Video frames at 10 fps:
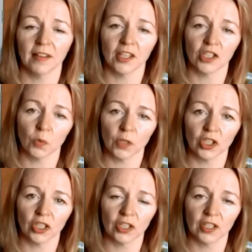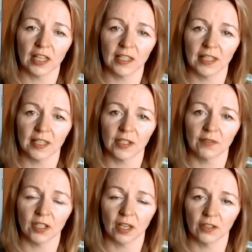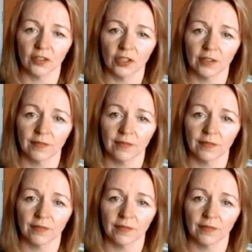and then switching to that sense of touch.